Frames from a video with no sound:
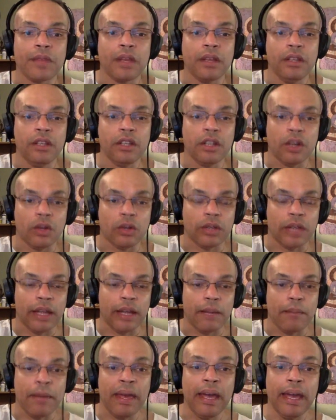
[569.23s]
like
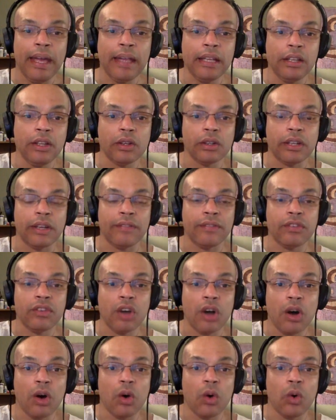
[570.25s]
a pain in your left
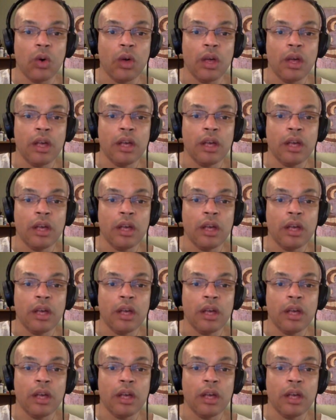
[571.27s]
toe